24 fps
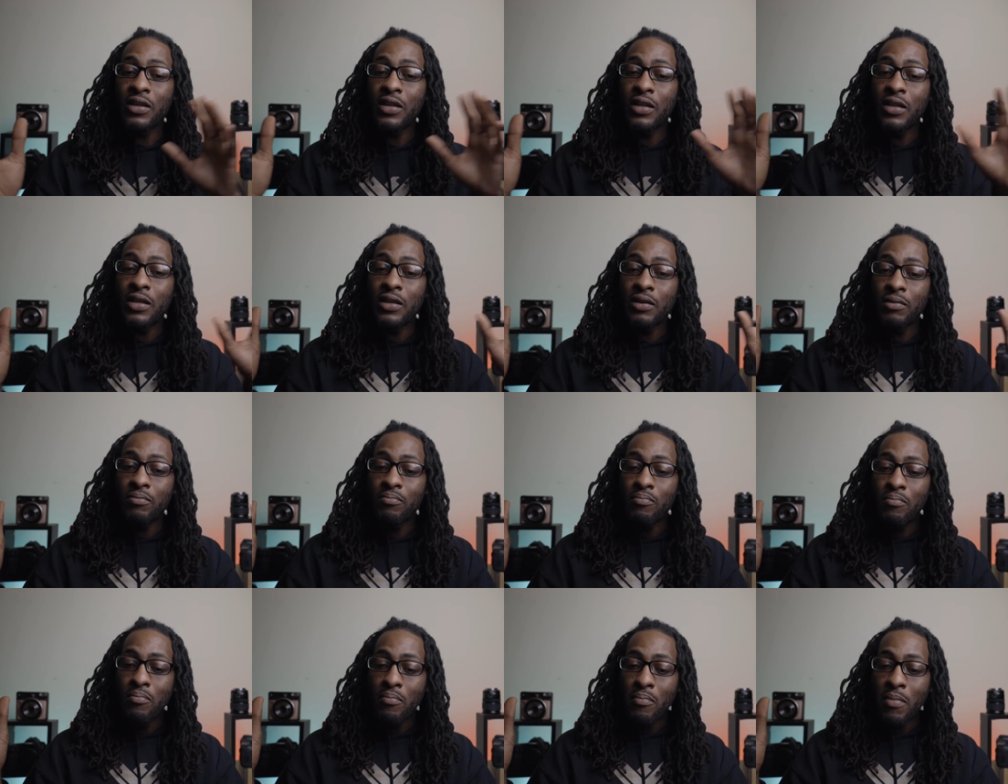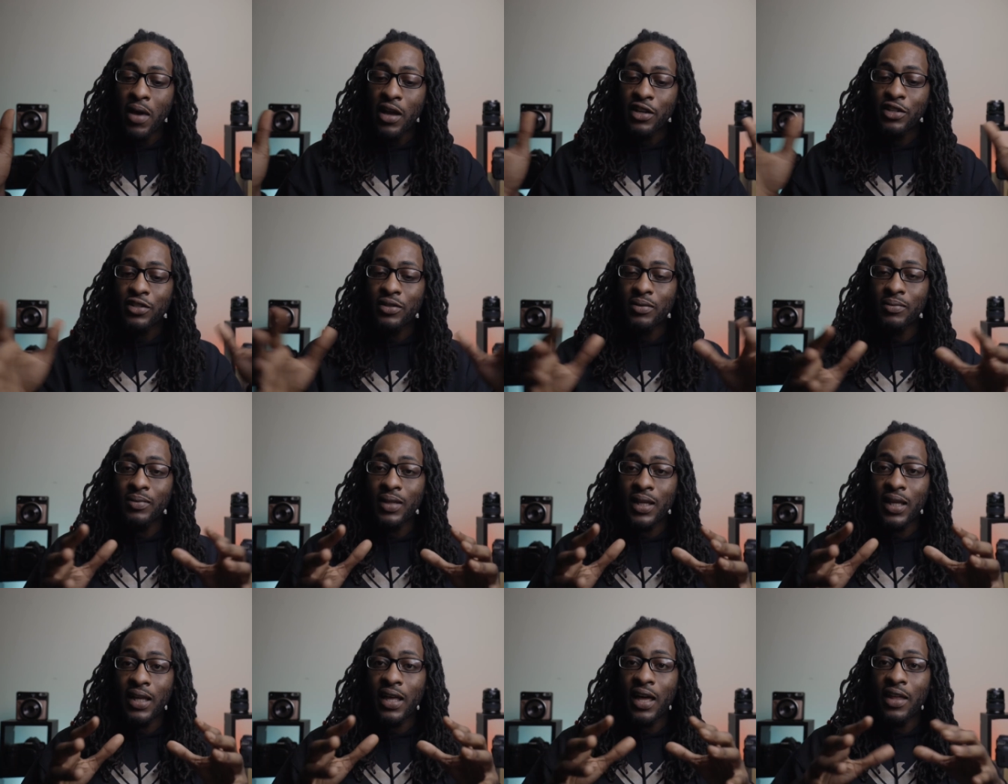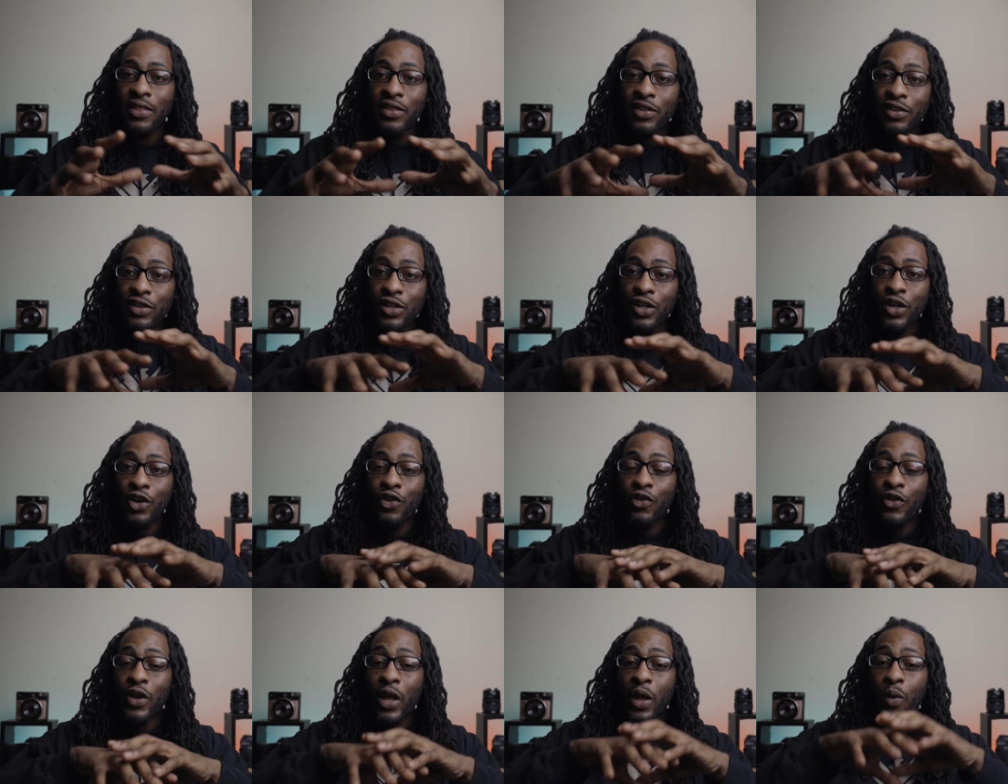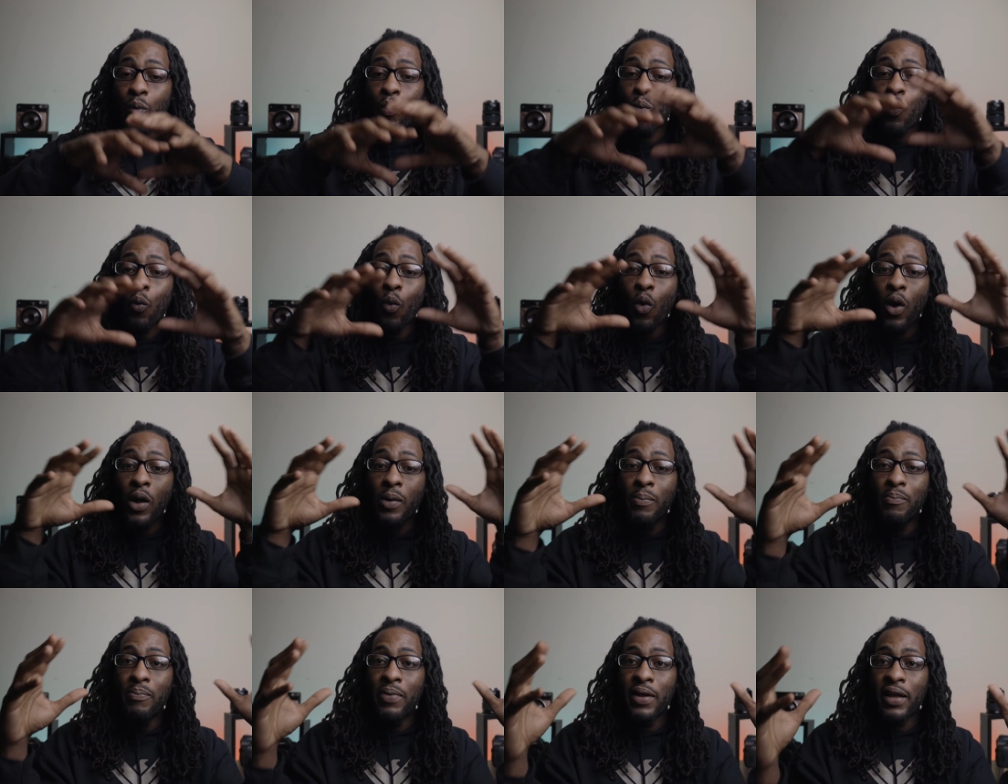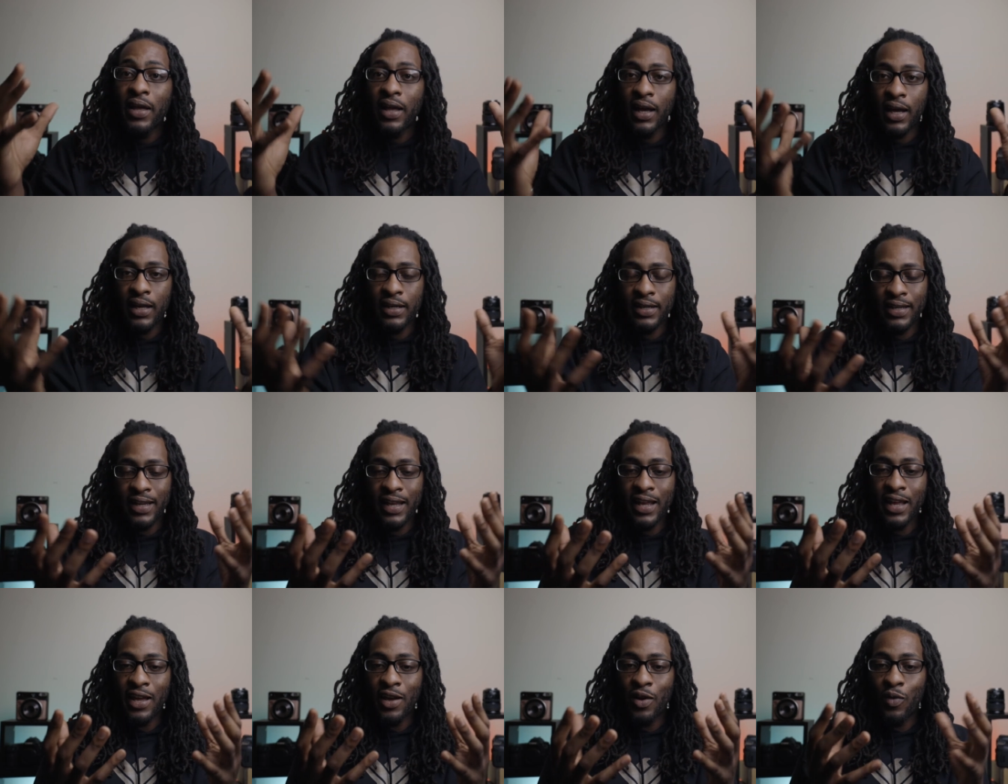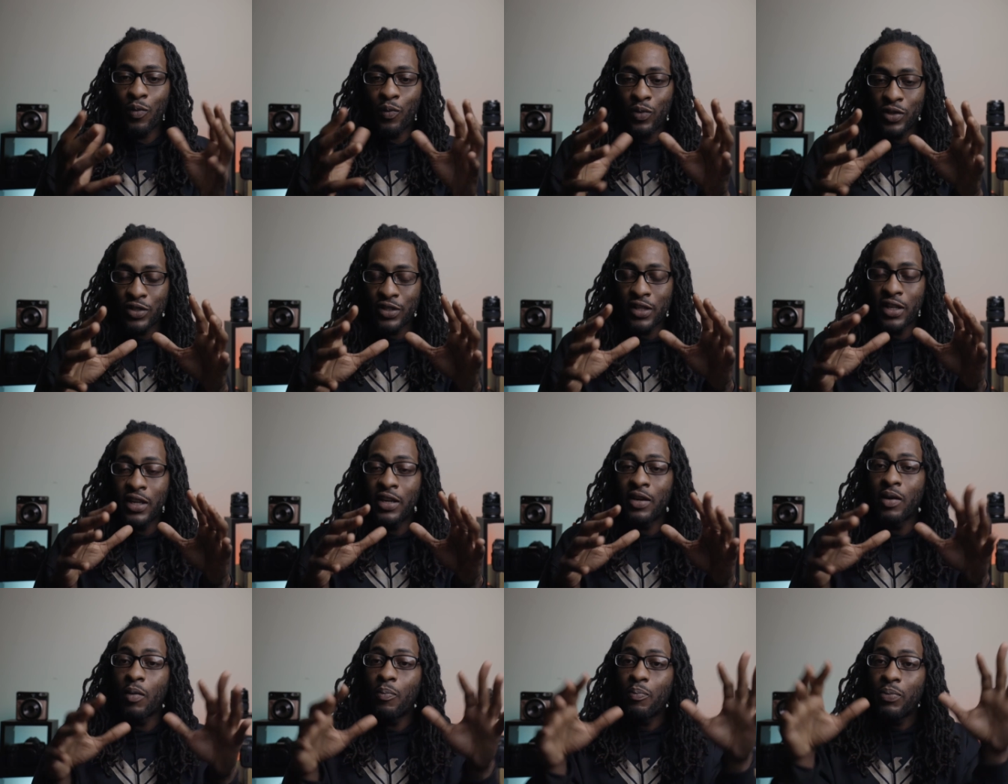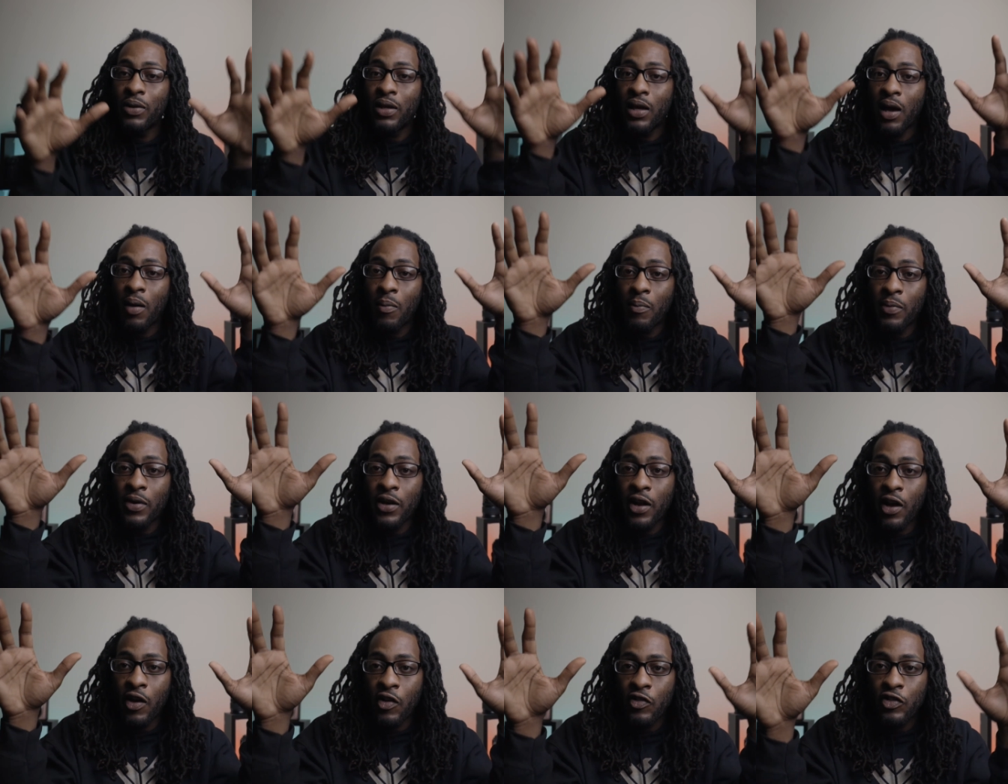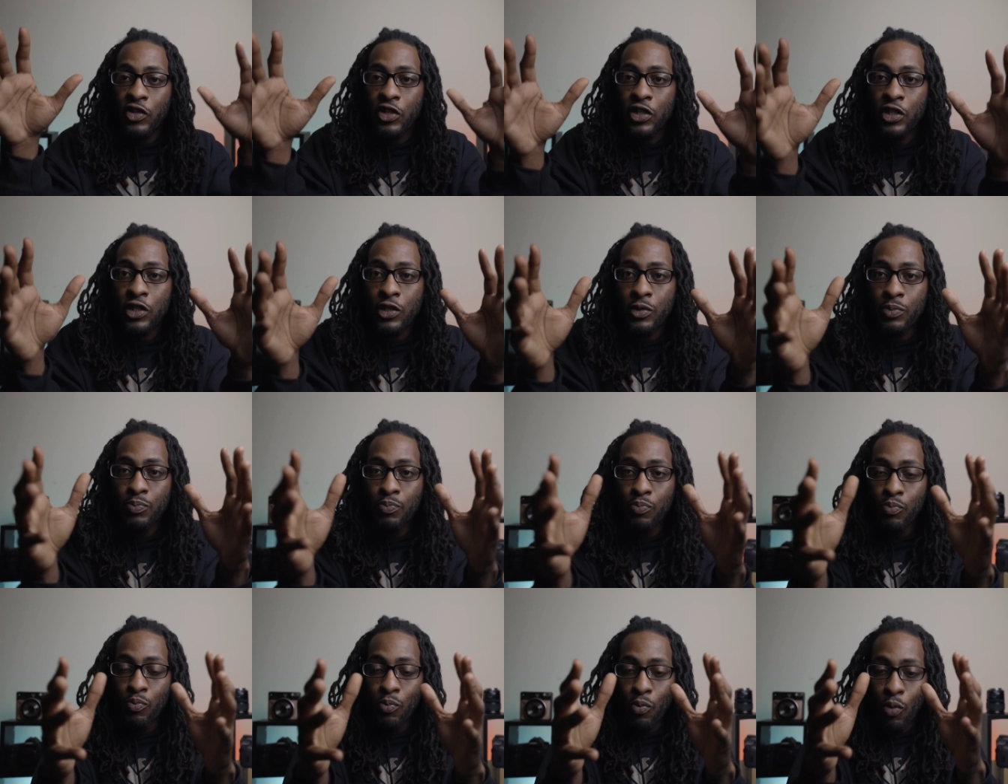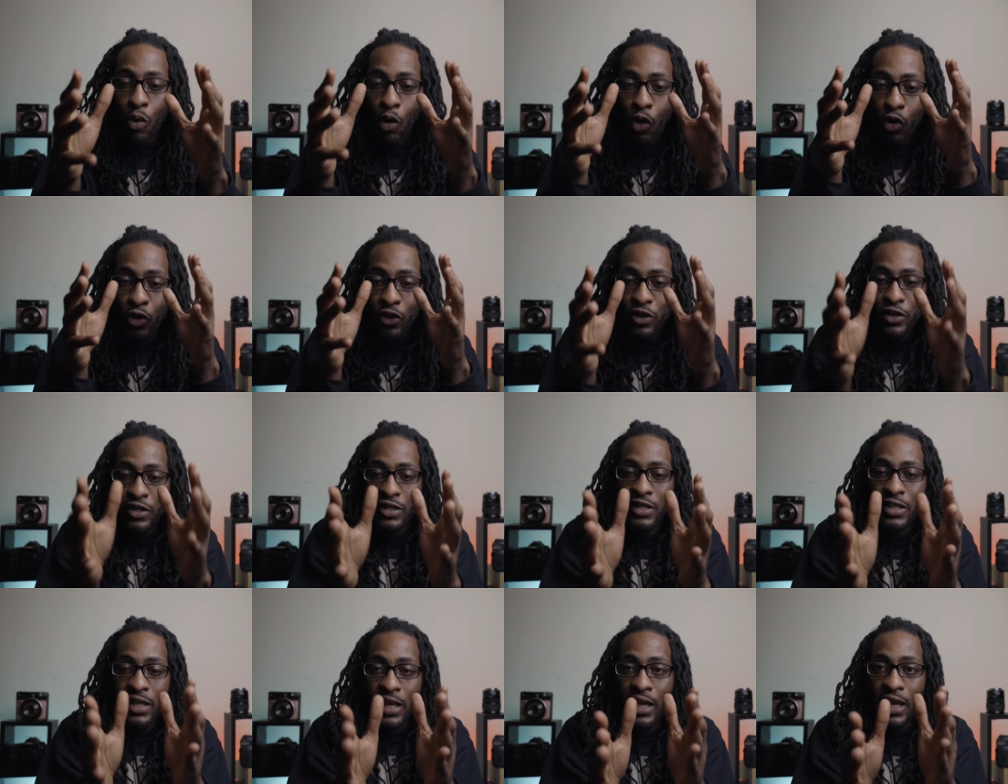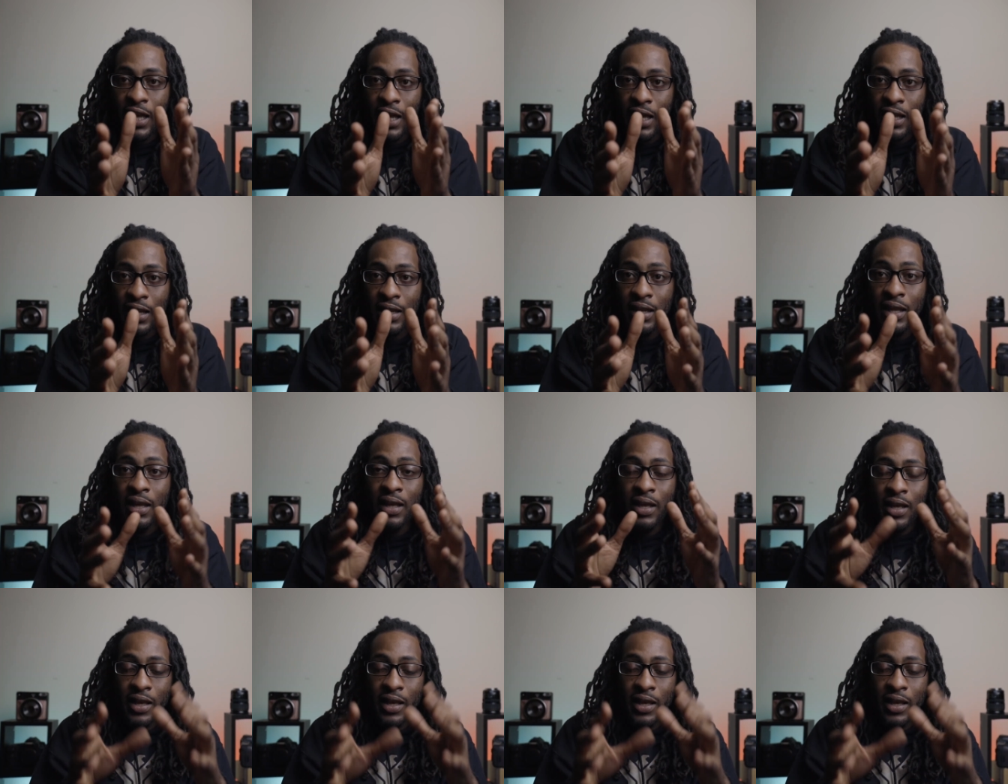and meshed them together to create one big idea which ended up becoming a small scene